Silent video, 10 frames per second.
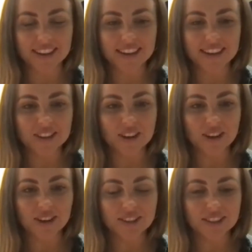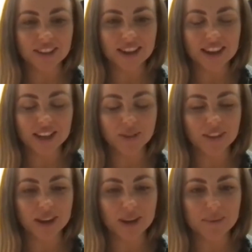It's called
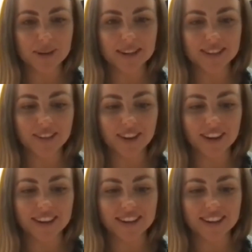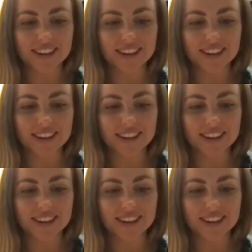Hainsworth Company Salon.